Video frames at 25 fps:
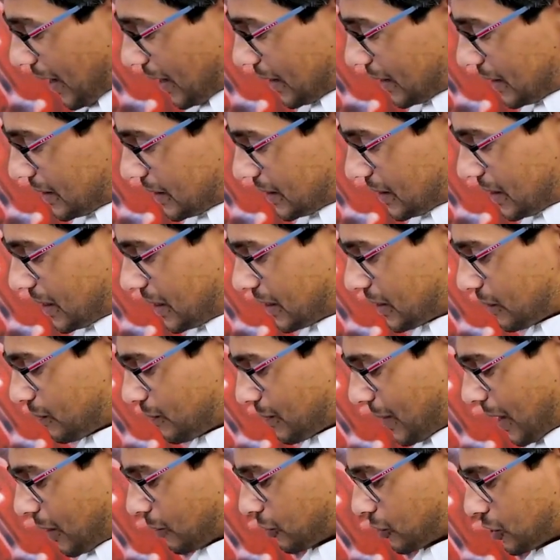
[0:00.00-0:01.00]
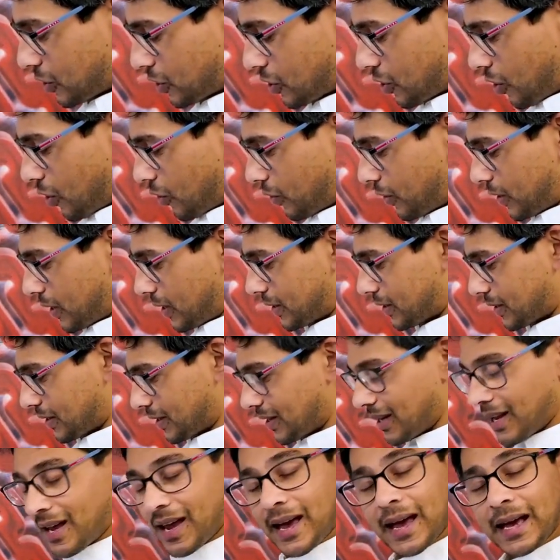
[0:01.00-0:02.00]
LEDs mounted on this
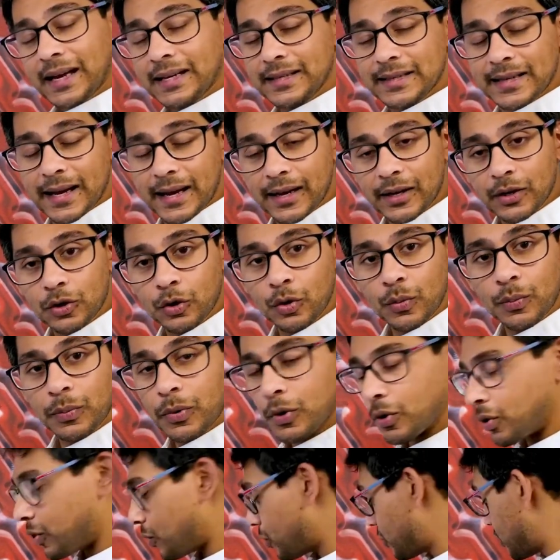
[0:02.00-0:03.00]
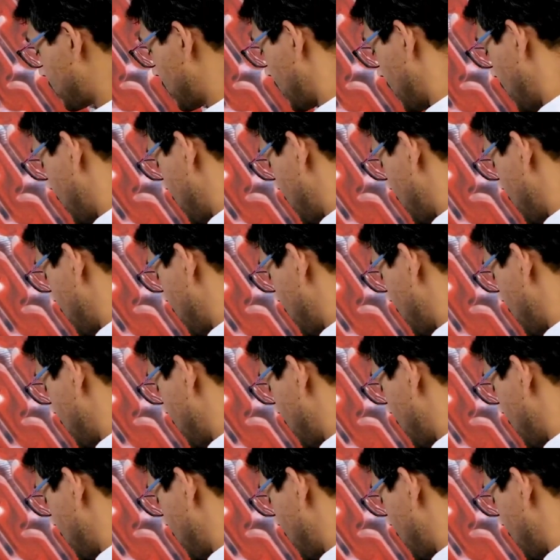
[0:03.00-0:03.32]
hexagonal board,